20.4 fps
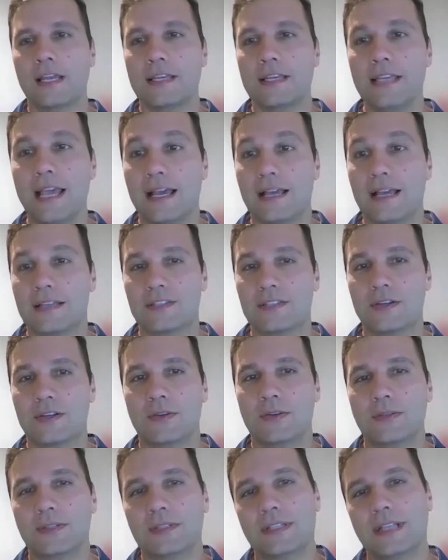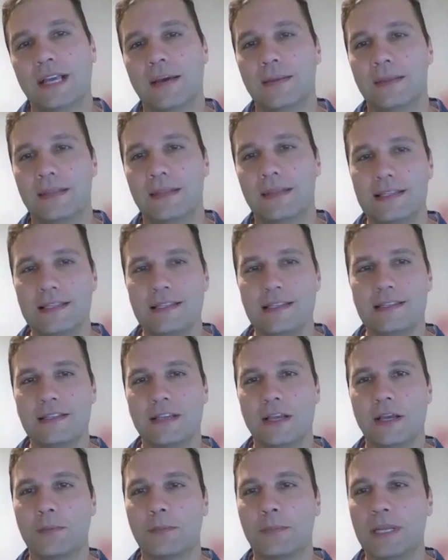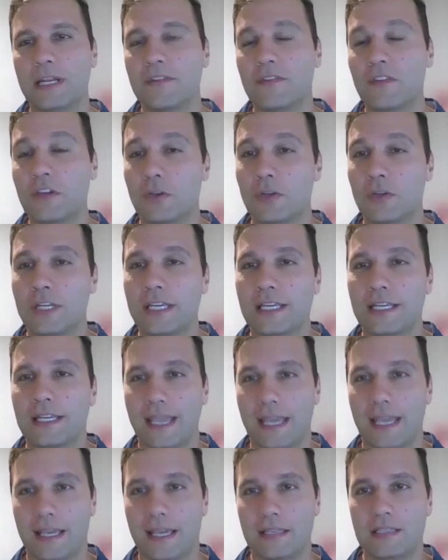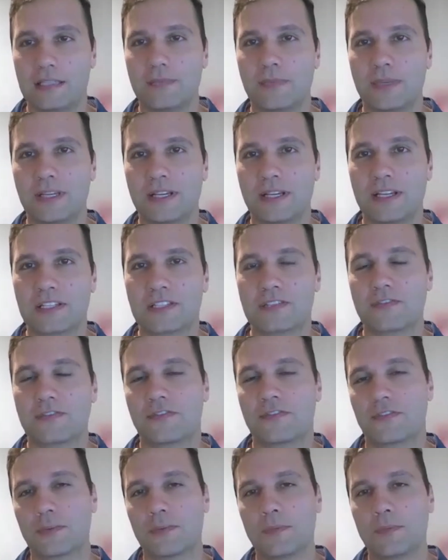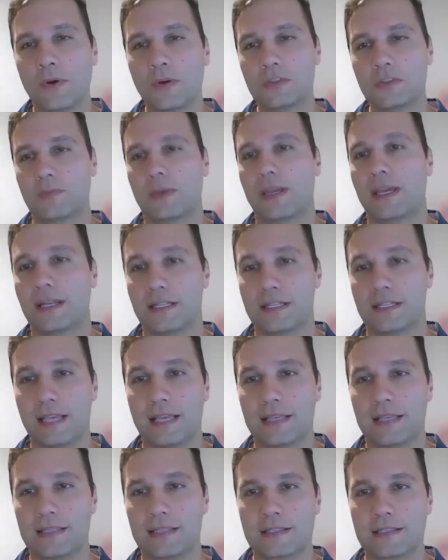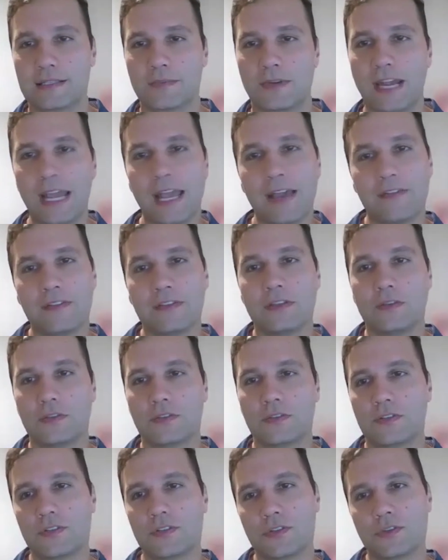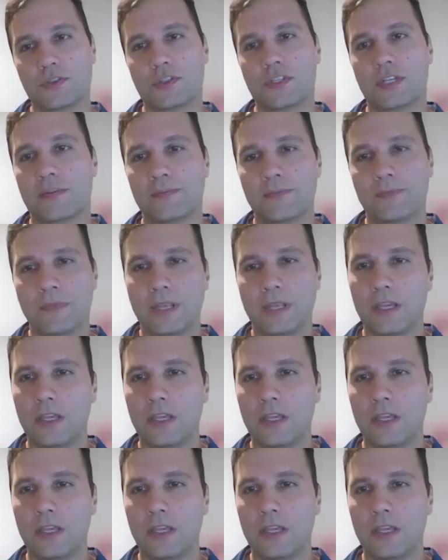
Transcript: Yeah. So this is a bit of a unique case because for most beta tests, we're having users use it,